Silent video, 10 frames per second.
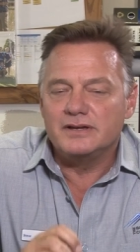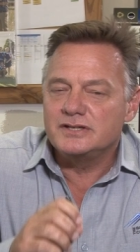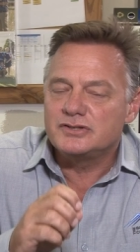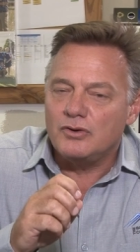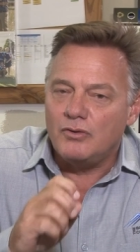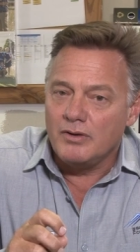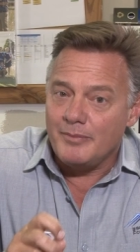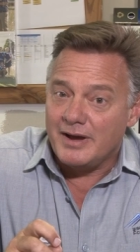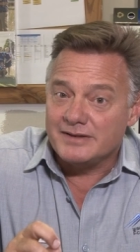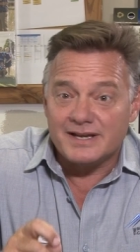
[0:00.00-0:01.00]
It's all
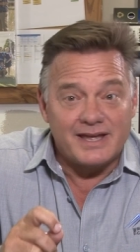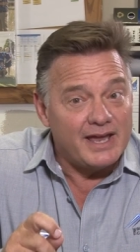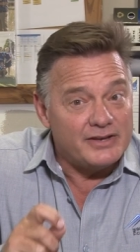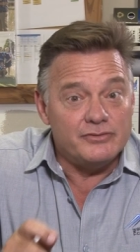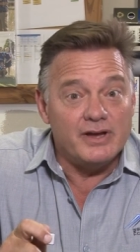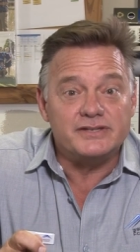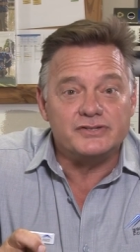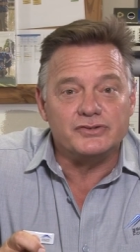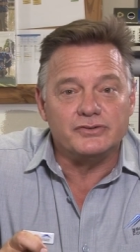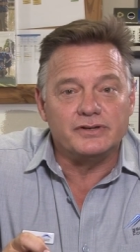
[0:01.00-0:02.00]
about a can-do
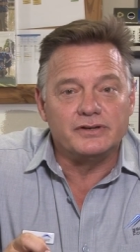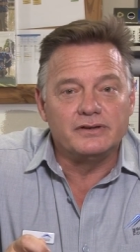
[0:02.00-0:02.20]
attitude.